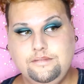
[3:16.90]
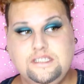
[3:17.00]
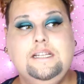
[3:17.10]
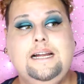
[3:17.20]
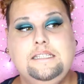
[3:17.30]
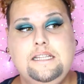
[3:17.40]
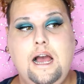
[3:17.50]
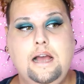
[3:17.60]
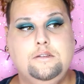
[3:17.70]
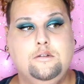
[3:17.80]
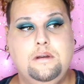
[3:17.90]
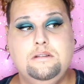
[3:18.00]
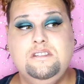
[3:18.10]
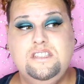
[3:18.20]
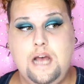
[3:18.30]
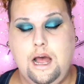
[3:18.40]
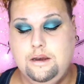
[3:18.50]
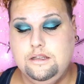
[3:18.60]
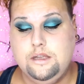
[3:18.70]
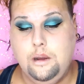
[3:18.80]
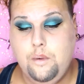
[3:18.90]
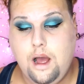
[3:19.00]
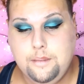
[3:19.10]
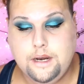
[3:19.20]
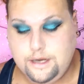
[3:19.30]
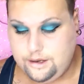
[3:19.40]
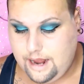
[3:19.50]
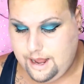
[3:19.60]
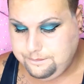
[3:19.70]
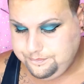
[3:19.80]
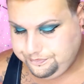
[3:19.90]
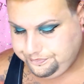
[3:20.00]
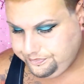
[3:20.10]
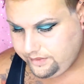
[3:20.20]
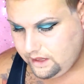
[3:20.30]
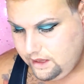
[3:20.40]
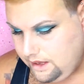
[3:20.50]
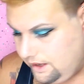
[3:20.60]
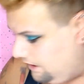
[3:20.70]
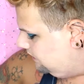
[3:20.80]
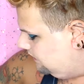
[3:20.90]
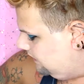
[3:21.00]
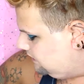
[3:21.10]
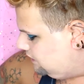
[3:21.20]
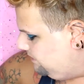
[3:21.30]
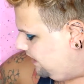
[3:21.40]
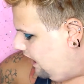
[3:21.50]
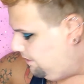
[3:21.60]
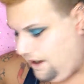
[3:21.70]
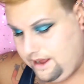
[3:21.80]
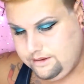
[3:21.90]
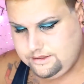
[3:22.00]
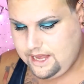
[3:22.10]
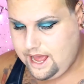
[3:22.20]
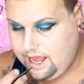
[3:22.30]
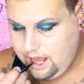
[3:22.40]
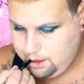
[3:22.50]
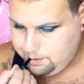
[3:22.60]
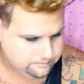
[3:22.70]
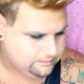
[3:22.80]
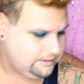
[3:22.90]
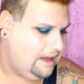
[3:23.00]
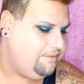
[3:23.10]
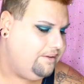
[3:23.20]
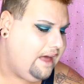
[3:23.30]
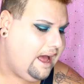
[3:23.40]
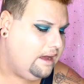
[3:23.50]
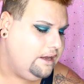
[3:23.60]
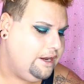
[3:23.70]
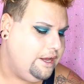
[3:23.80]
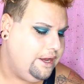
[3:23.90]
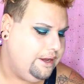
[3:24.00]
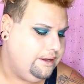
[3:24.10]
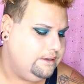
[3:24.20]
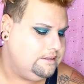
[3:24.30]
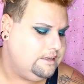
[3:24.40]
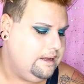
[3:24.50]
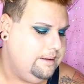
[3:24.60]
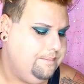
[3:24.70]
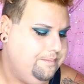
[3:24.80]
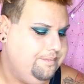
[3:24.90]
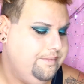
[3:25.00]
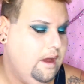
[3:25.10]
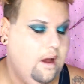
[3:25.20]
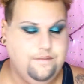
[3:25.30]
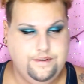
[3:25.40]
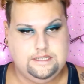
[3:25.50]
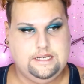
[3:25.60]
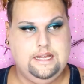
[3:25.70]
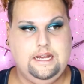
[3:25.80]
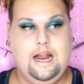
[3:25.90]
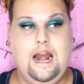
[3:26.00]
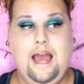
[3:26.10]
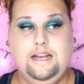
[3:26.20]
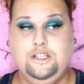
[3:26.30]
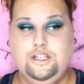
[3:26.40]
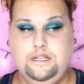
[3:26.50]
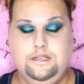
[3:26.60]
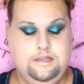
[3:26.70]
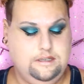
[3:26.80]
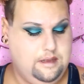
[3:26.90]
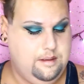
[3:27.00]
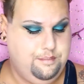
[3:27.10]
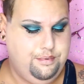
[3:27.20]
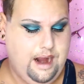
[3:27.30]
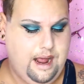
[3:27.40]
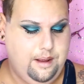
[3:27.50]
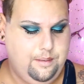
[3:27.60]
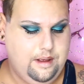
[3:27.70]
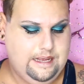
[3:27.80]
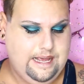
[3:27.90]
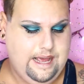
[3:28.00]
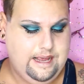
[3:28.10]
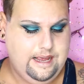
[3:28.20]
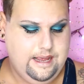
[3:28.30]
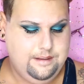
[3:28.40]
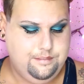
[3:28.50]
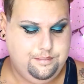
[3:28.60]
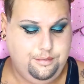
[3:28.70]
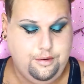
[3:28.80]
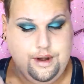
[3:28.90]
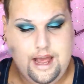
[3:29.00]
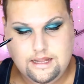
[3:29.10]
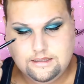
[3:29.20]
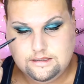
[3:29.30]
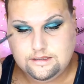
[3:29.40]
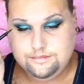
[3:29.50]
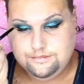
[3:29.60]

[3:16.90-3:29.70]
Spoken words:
So that's the eyes almost done. So what I'm going to do now is do my eyebrows, okay? Now for that I'm going to use obviously the Collections Brow Kit in Brunette.